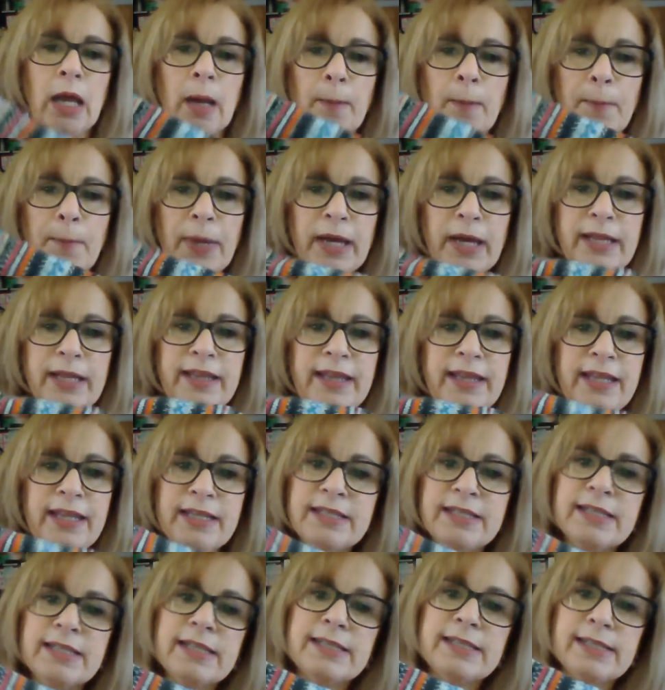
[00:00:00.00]
But
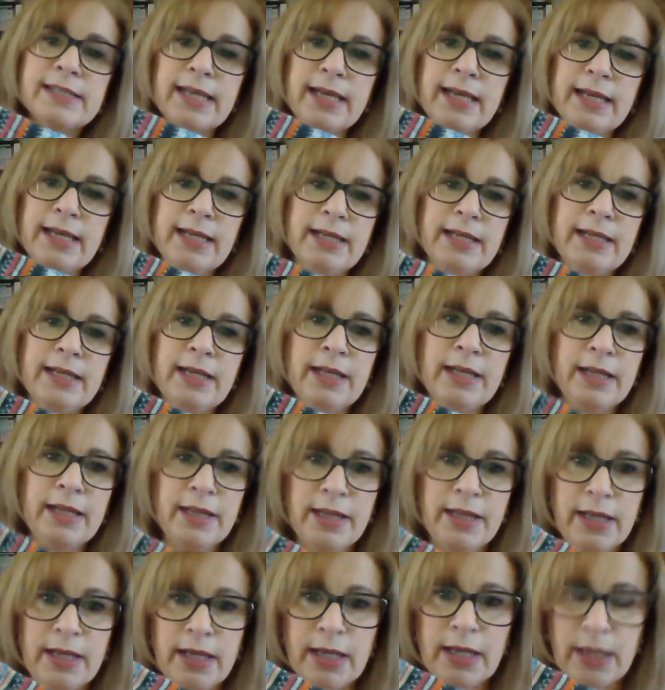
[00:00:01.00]
this is in
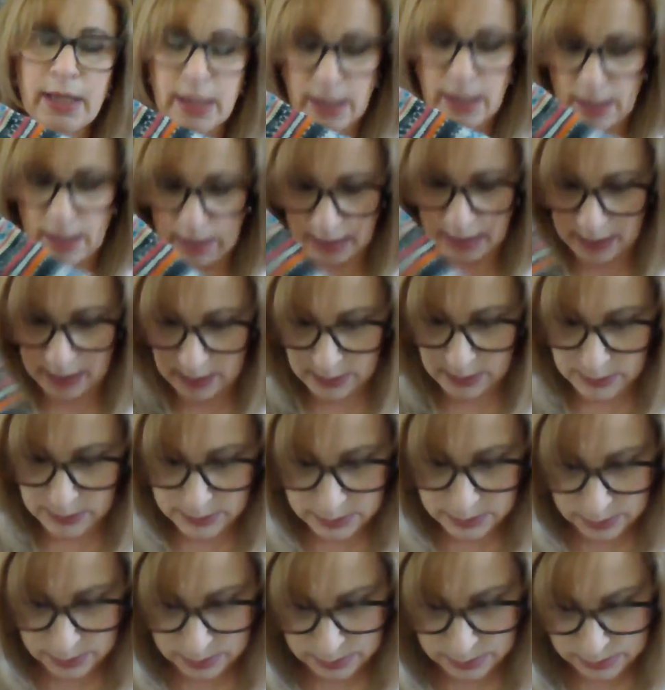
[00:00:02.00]
the, I think
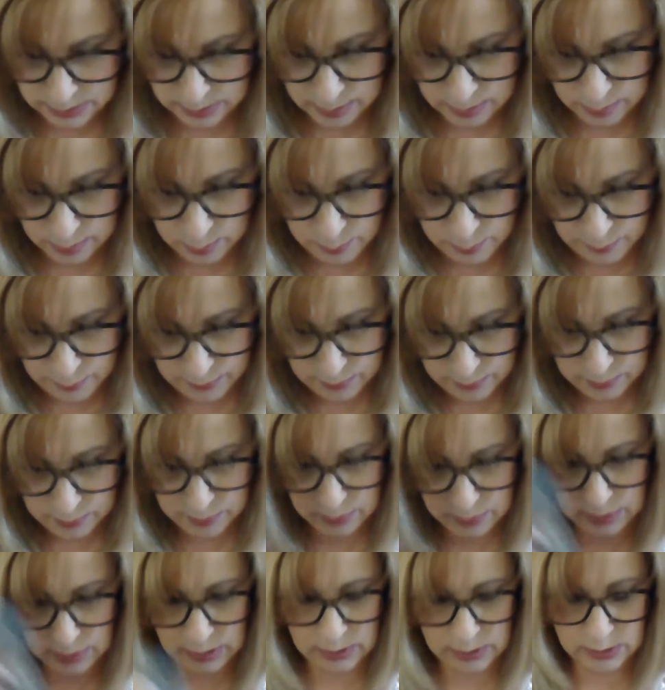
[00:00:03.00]
is it Opal?
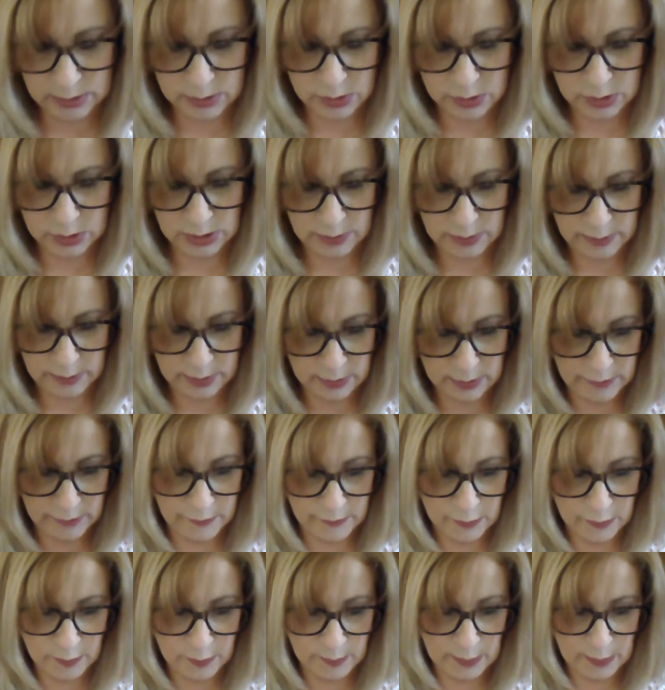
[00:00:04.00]
Gosh, now I don't even
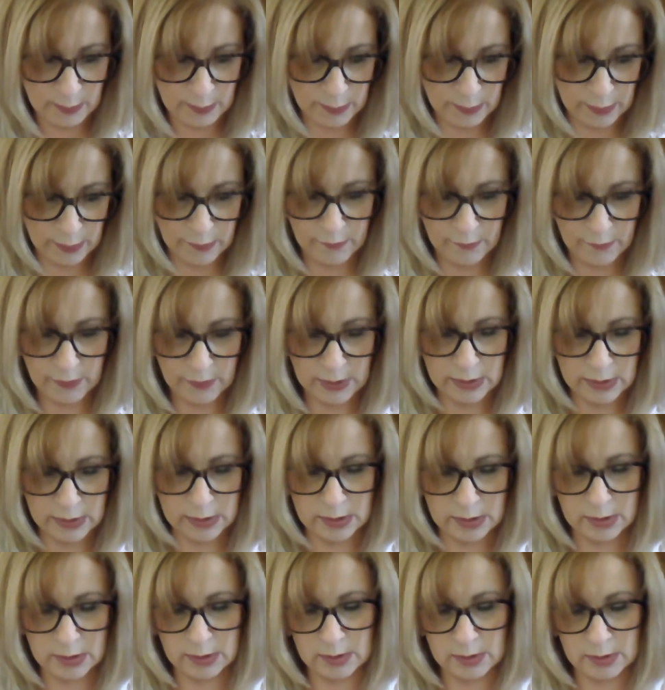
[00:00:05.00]
remember if
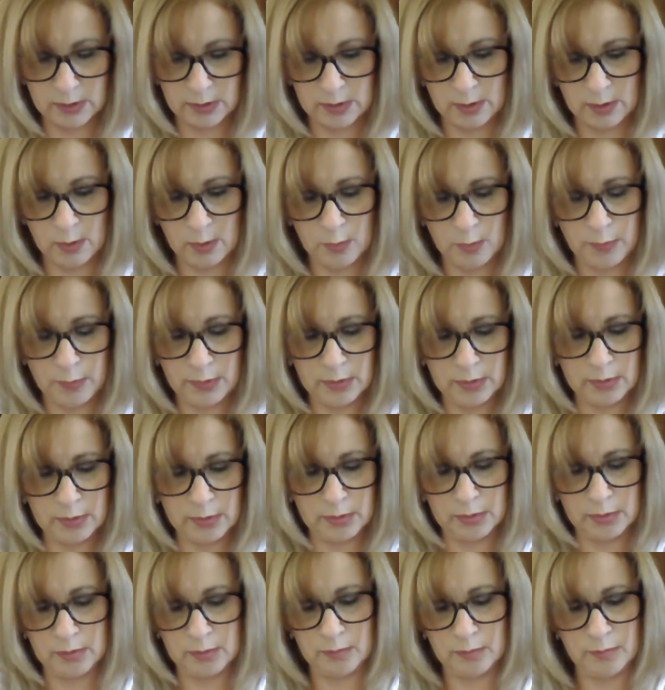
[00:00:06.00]
that's Opal or
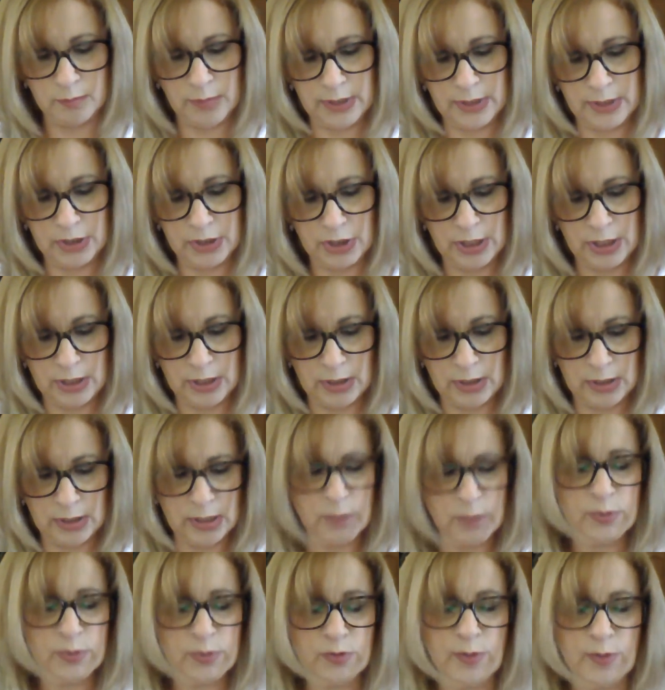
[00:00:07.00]
Regia. I think it
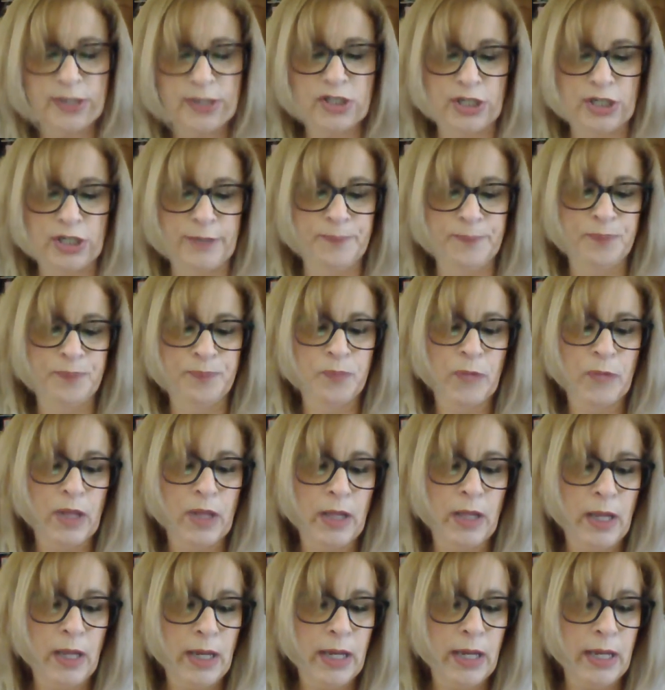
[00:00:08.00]
was Regia.
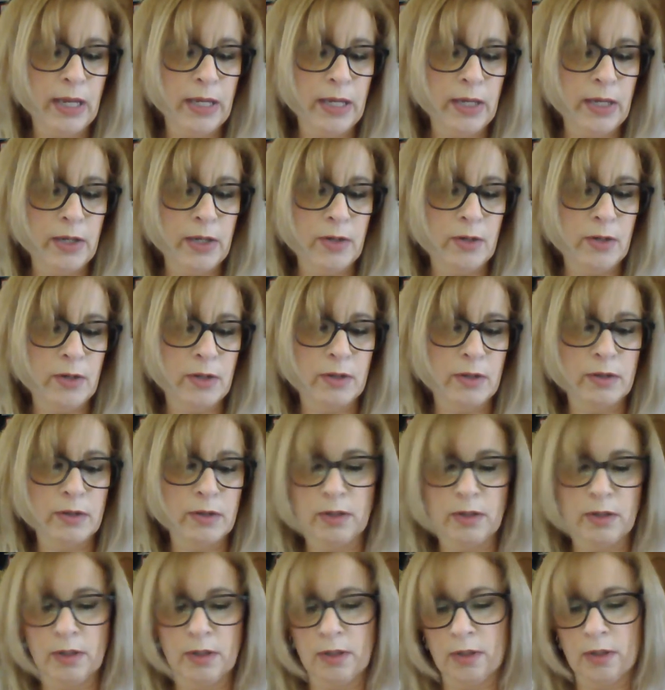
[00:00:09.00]
In
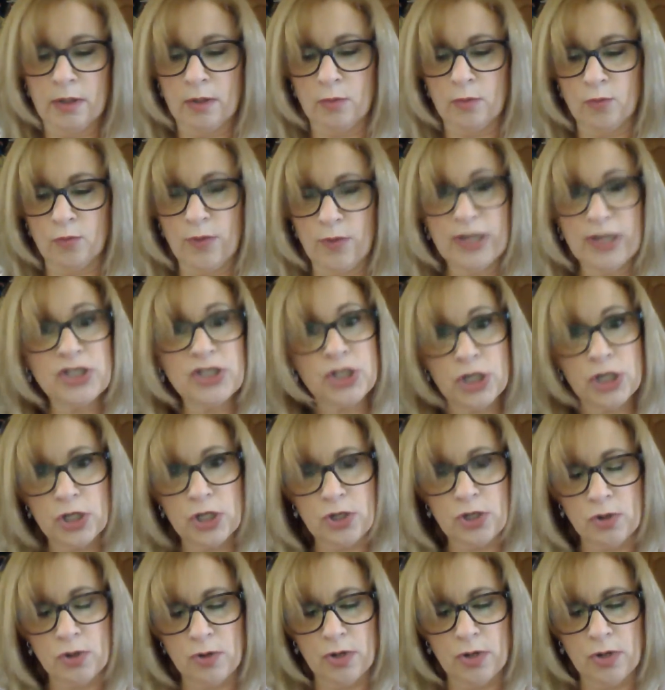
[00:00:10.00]
the Regia
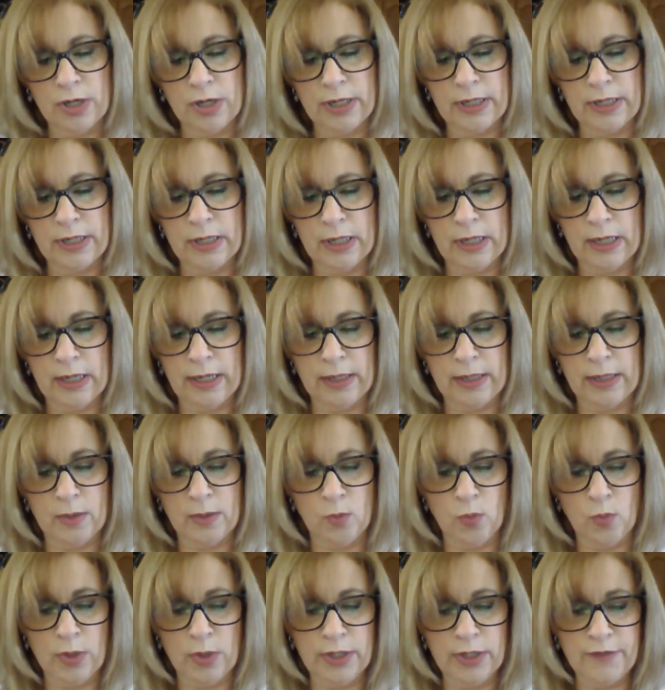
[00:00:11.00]
yarn, in
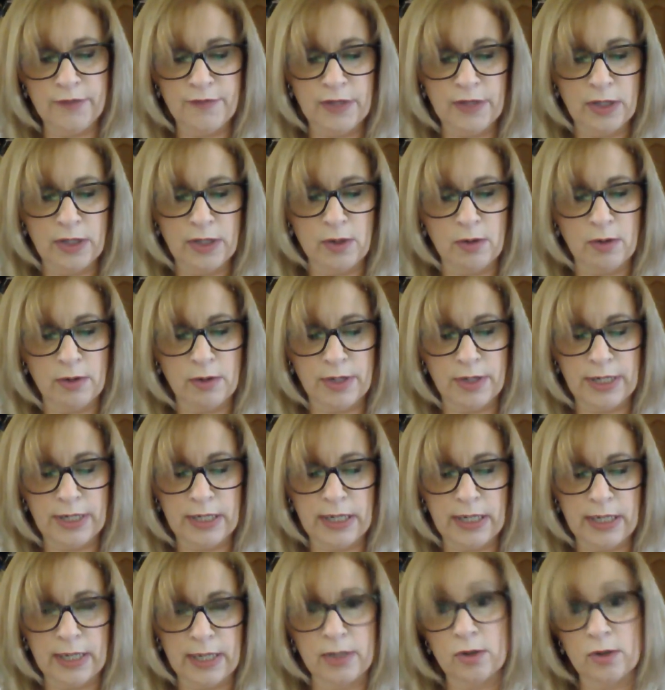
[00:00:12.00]
one of the Arnie
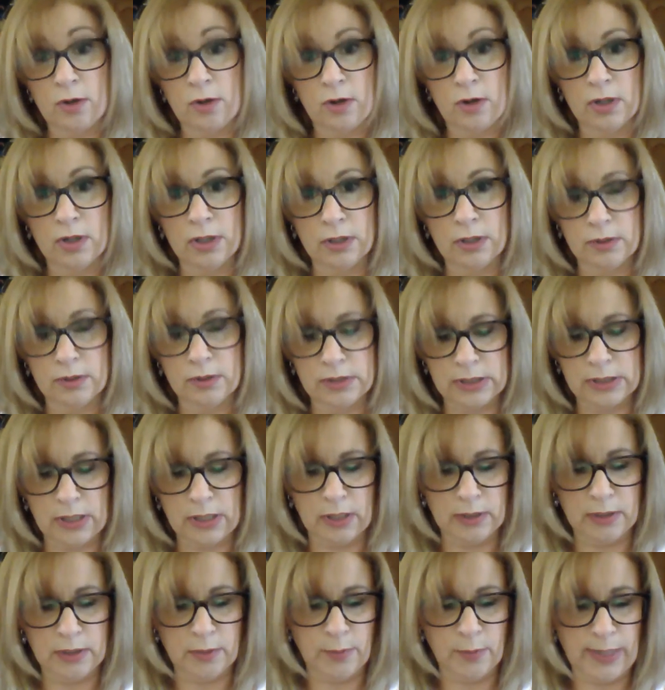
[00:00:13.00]
and Carlos
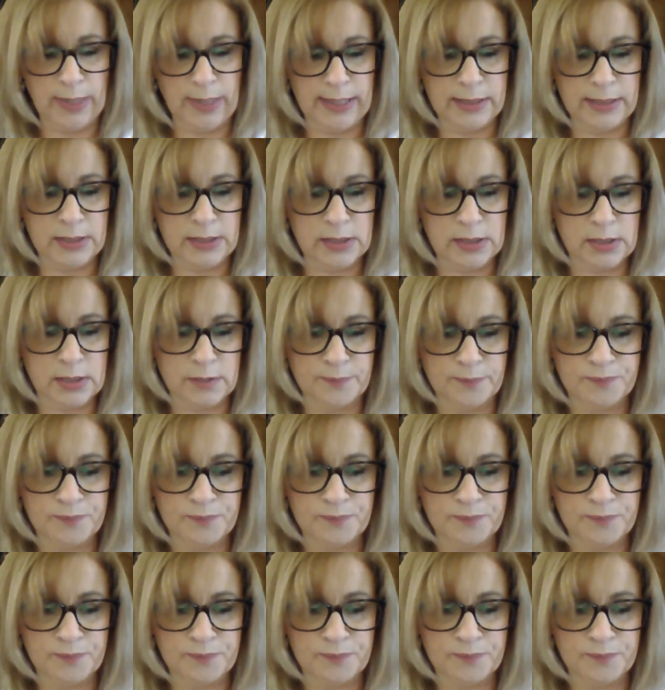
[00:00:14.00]
colorways.